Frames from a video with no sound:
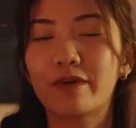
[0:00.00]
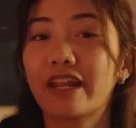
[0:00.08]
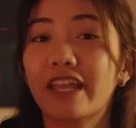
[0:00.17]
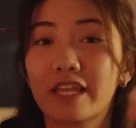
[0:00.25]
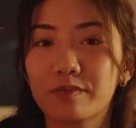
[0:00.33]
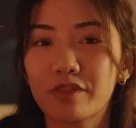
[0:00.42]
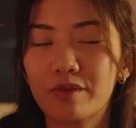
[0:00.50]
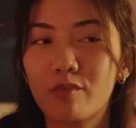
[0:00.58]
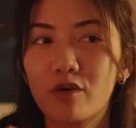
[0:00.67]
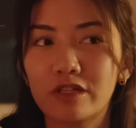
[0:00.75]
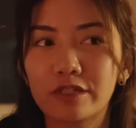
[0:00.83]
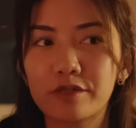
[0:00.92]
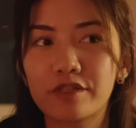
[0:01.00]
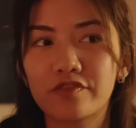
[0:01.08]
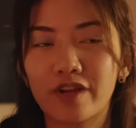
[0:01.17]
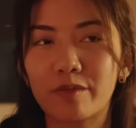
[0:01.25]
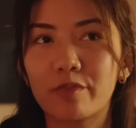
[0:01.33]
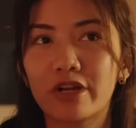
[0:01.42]
I guess with a more loose
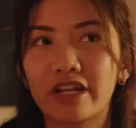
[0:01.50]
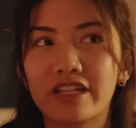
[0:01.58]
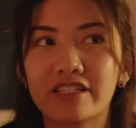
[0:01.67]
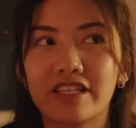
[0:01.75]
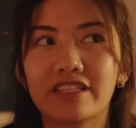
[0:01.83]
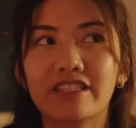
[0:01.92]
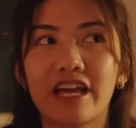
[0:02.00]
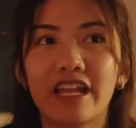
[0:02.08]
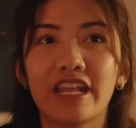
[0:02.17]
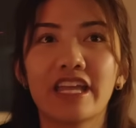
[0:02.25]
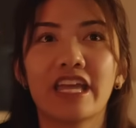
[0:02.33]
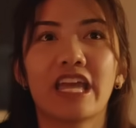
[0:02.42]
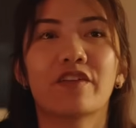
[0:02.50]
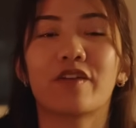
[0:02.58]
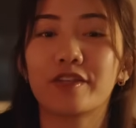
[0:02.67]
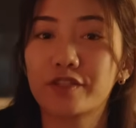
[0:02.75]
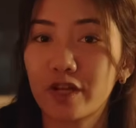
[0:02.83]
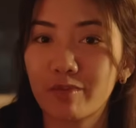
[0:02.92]
framework in a sense that if I
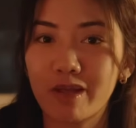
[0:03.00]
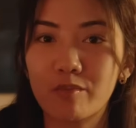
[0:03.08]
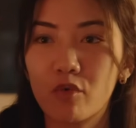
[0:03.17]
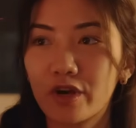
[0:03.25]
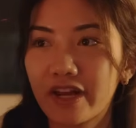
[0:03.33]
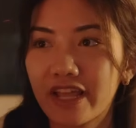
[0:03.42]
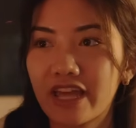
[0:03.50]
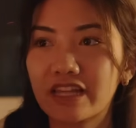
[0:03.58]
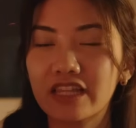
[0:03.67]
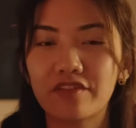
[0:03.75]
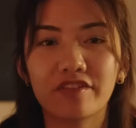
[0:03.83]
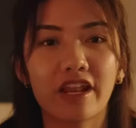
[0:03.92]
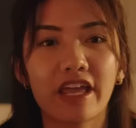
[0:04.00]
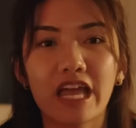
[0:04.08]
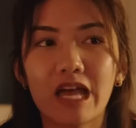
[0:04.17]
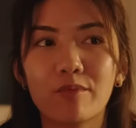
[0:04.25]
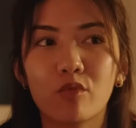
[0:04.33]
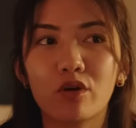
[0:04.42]
start my morning at 11
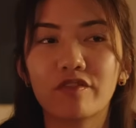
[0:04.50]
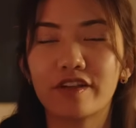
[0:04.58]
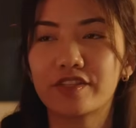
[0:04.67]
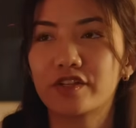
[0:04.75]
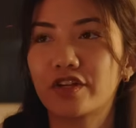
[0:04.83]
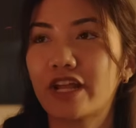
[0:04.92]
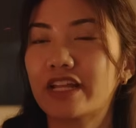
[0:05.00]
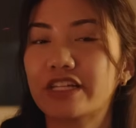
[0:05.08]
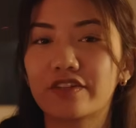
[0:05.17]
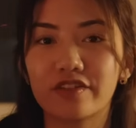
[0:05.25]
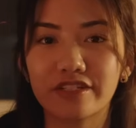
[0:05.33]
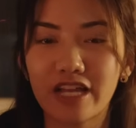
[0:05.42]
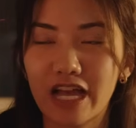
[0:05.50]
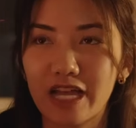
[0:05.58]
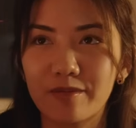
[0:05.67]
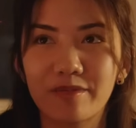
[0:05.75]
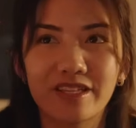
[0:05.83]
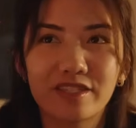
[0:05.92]
a.m. or if I start at a different
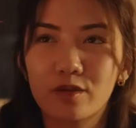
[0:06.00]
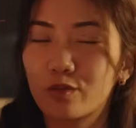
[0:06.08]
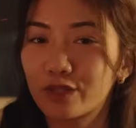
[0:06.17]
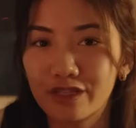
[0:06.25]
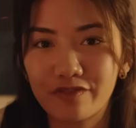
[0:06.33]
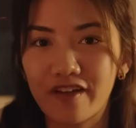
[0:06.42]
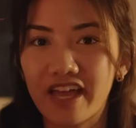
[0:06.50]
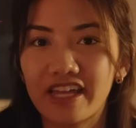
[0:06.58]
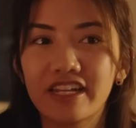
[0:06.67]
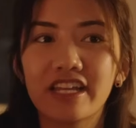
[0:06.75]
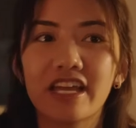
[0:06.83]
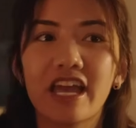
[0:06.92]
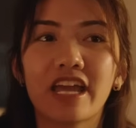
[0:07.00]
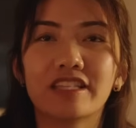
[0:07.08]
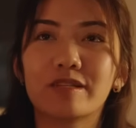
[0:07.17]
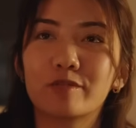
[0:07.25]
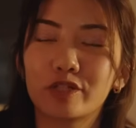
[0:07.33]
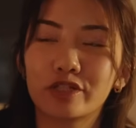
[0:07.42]
time, it's totally fine. And
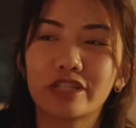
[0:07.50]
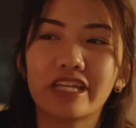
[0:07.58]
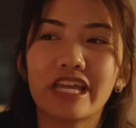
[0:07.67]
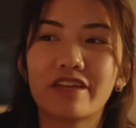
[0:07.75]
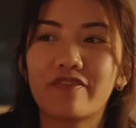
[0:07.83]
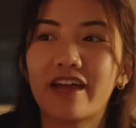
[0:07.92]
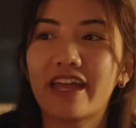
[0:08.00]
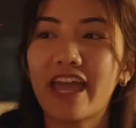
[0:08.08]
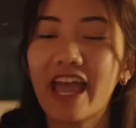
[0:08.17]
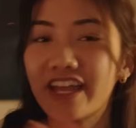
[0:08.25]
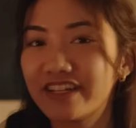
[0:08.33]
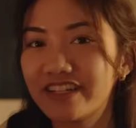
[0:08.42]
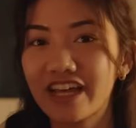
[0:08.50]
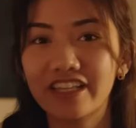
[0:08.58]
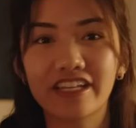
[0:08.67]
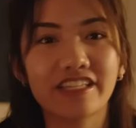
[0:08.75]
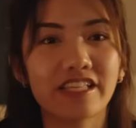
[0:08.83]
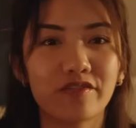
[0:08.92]
similarly, if I end at
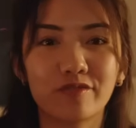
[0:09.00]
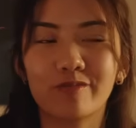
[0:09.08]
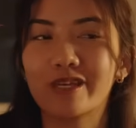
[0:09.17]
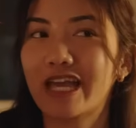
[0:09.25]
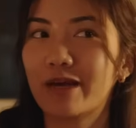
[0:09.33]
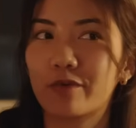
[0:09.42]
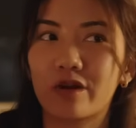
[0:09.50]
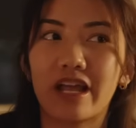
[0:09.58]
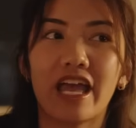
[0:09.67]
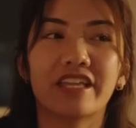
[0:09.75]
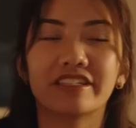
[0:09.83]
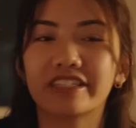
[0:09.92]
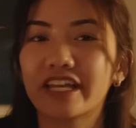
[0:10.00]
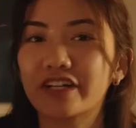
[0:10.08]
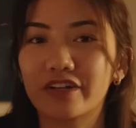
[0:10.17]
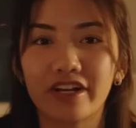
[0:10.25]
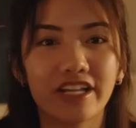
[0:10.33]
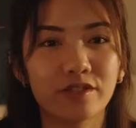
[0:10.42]
like 7 p.m. or I end
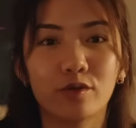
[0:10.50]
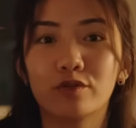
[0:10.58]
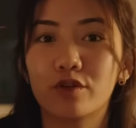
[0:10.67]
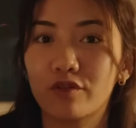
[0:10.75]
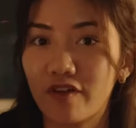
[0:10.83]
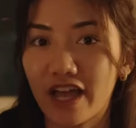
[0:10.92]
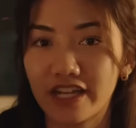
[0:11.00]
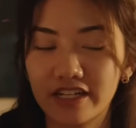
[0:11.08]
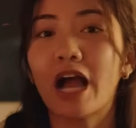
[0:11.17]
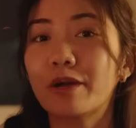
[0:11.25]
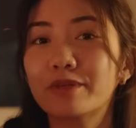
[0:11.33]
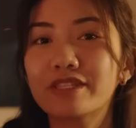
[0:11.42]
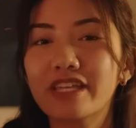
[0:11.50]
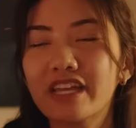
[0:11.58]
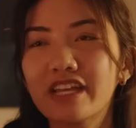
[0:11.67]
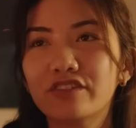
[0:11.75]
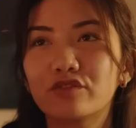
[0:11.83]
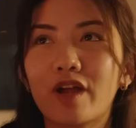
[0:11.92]
later, it's also fine. I would
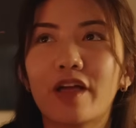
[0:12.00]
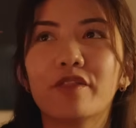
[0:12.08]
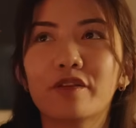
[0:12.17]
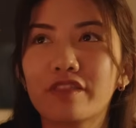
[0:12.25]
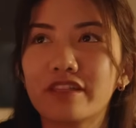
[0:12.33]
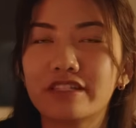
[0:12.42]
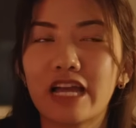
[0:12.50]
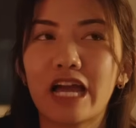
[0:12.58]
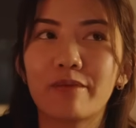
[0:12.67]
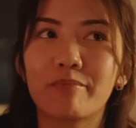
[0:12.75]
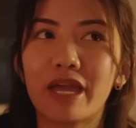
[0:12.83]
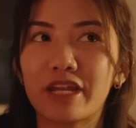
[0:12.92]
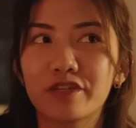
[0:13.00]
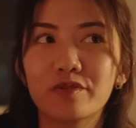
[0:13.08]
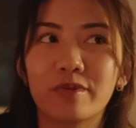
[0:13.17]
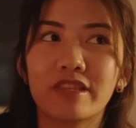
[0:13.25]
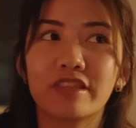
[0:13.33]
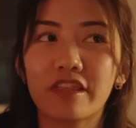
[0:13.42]
say rather than time
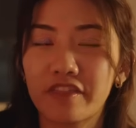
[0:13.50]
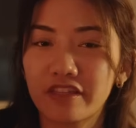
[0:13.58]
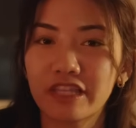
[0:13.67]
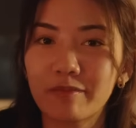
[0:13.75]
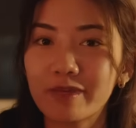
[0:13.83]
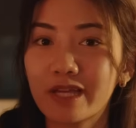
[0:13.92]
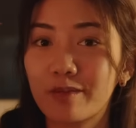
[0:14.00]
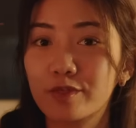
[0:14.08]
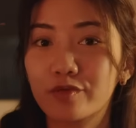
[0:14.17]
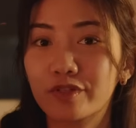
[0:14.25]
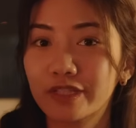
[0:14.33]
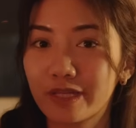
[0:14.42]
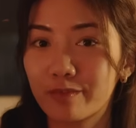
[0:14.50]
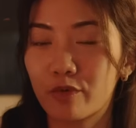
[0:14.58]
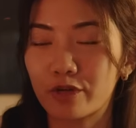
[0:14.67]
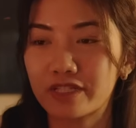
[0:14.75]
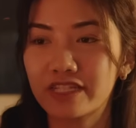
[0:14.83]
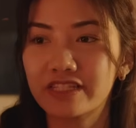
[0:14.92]
management, the thing that becomes really
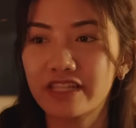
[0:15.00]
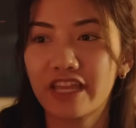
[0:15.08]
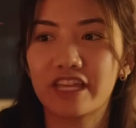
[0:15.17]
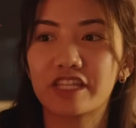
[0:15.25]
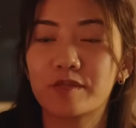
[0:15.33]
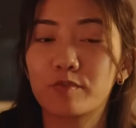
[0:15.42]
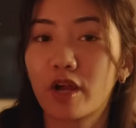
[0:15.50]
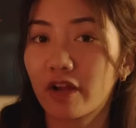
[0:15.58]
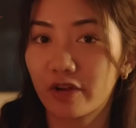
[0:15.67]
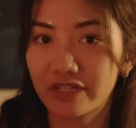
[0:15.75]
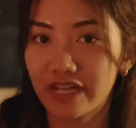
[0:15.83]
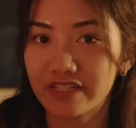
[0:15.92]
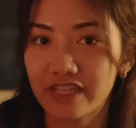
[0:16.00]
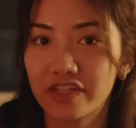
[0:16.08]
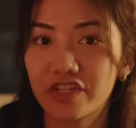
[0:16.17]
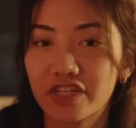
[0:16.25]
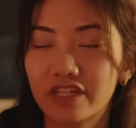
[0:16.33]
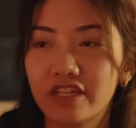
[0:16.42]
important is
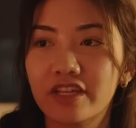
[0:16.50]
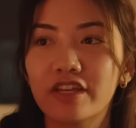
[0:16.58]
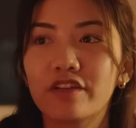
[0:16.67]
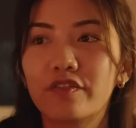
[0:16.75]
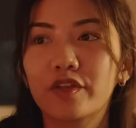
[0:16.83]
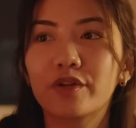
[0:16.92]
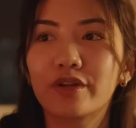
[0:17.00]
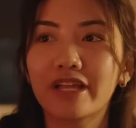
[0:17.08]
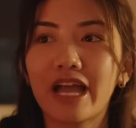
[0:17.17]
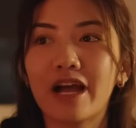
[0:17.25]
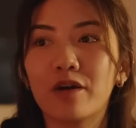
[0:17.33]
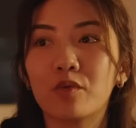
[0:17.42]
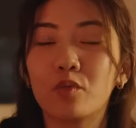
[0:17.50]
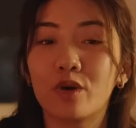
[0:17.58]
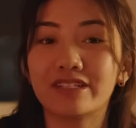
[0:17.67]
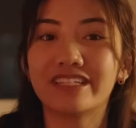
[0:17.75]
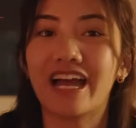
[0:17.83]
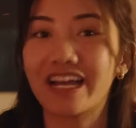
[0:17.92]
prioritization. Figuring out
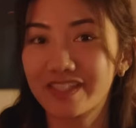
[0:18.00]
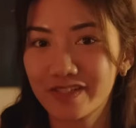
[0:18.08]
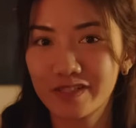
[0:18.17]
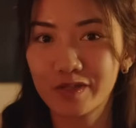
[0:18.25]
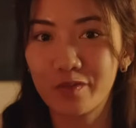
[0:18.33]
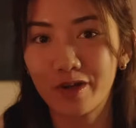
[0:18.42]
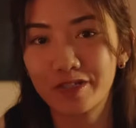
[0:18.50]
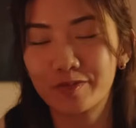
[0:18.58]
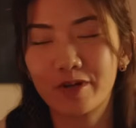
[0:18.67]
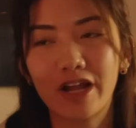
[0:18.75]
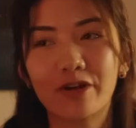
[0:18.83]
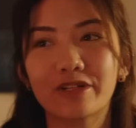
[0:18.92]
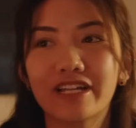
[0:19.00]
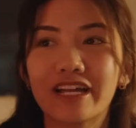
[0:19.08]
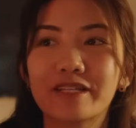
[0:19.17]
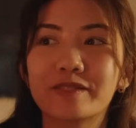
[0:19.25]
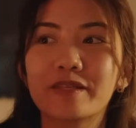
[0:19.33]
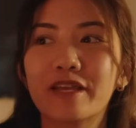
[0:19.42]
what tasks you want to
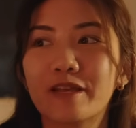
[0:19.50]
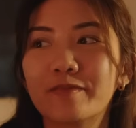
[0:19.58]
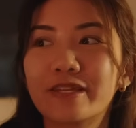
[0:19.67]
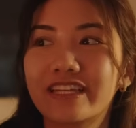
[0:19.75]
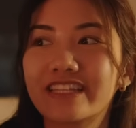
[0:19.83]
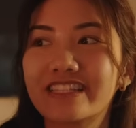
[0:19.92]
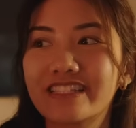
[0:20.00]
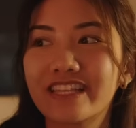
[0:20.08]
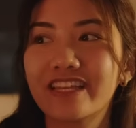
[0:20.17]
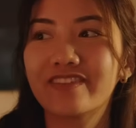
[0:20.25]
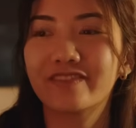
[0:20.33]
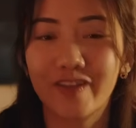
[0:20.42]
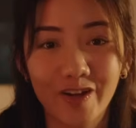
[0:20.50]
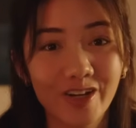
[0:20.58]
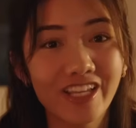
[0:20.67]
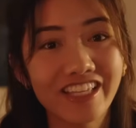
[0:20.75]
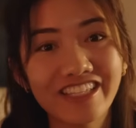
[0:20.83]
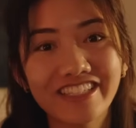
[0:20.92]
prioritize, because very
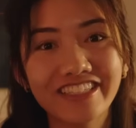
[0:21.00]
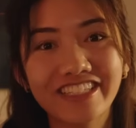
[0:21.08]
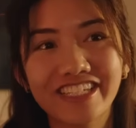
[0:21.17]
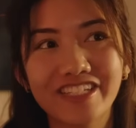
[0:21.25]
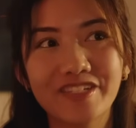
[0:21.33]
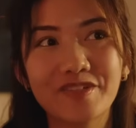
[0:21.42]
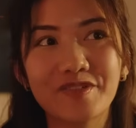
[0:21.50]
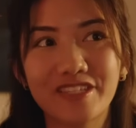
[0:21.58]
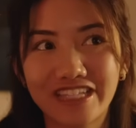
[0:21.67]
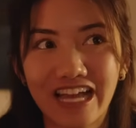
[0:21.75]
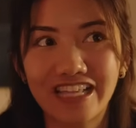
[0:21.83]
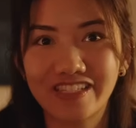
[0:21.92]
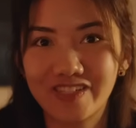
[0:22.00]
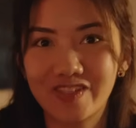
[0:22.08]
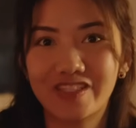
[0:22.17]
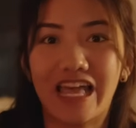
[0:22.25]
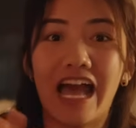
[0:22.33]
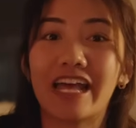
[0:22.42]
easily do the tasks
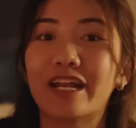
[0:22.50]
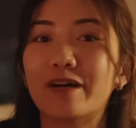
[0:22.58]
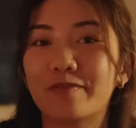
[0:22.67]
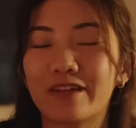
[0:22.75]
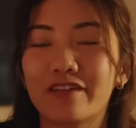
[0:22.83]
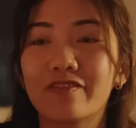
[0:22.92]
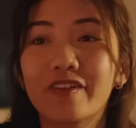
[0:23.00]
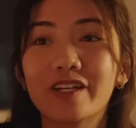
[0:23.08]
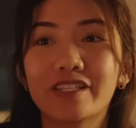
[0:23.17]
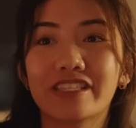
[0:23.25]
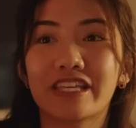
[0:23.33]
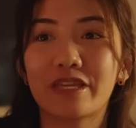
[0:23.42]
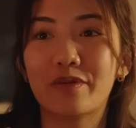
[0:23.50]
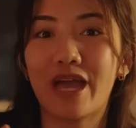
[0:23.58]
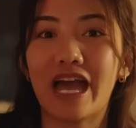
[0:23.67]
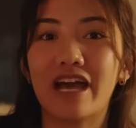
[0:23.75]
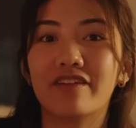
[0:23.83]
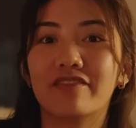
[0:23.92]
just add up and it feels like you
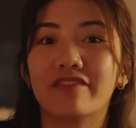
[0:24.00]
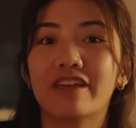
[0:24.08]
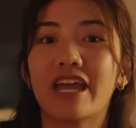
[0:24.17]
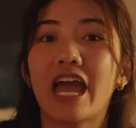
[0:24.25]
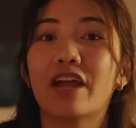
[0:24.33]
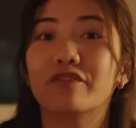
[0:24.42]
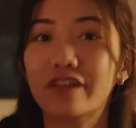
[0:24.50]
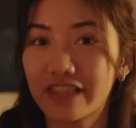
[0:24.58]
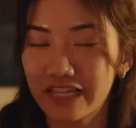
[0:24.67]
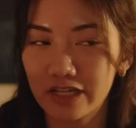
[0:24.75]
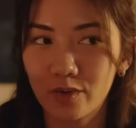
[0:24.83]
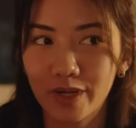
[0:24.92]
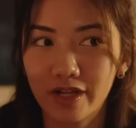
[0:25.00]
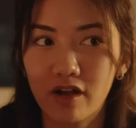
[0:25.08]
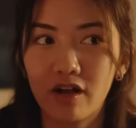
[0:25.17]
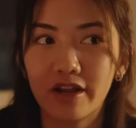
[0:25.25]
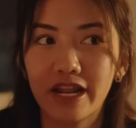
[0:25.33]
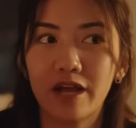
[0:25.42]
have everything going
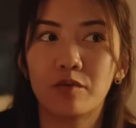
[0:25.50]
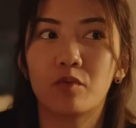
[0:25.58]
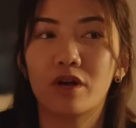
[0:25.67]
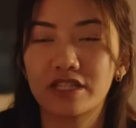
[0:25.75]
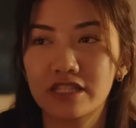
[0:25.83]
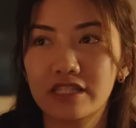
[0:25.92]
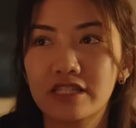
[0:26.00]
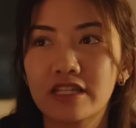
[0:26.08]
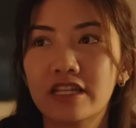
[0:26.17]
on at once.